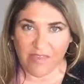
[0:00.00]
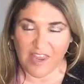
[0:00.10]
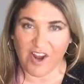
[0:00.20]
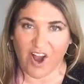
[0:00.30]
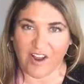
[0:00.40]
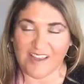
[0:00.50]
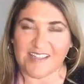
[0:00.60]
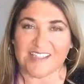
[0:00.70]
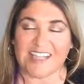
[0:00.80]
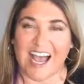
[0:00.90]
in
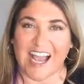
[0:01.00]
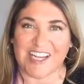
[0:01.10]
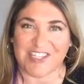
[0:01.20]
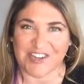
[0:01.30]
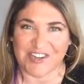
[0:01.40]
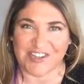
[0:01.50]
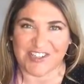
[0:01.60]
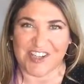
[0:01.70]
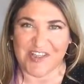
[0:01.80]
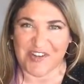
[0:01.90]
August, I
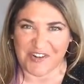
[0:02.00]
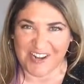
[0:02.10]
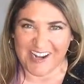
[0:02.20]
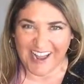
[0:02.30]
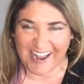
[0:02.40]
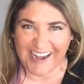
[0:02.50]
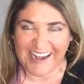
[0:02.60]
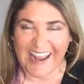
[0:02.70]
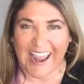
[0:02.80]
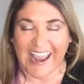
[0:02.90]
turned
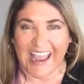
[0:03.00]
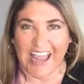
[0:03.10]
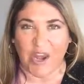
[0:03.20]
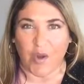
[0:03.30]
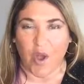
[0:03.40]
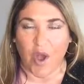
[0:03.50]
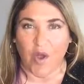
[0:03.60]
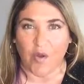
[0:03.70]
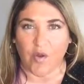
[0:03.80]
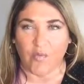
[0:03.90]
39, and
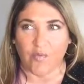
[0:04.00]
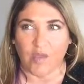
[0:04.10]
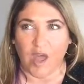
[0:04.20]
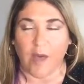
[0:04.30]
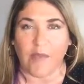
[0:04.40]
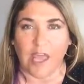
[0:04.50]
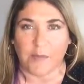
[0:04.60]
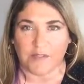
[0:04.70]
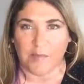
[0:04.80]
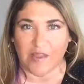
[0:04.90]
coming
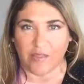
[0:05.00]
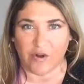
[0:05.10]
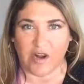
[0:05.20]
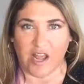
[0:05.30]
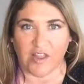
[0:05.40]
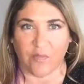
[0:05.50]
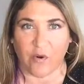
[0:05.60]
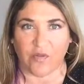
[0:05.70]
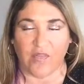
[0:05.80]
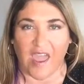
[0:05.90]
up to my 39th
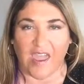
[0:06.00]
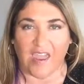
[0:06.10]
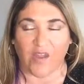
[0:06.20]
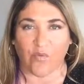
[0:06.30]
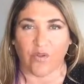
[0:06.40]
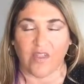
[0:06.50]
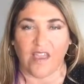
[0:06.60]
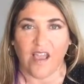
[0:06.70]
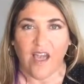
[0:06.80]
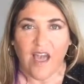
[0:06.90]
birthday, it
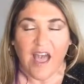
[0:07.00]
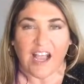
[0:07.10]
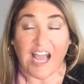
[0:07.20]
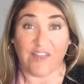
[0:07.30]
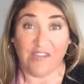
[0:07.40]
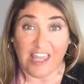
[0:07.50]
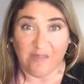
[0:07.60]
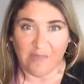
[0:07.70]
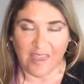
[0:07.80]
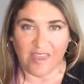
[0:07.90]
really kind of
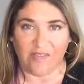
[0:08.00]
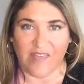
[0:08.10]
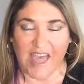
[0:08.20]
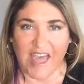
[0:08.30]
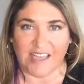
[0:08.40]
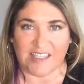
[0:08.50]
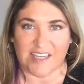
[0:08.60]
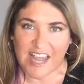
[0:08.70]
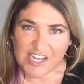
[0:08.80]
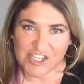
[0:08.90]
hit me that
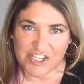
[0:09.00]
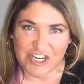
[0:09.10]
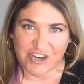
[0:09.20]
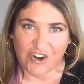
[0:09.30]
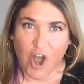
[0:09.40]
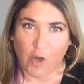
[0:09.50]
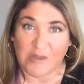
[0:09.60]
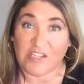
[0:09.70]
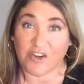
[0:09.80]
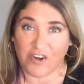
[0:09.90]
next year I'll
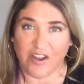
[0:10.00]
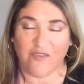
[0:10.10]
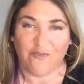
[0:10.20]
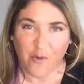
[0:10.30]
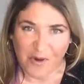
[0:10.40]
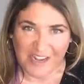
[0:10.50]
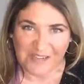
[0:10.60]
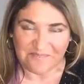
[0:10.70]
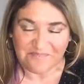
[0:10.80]
be turning 40.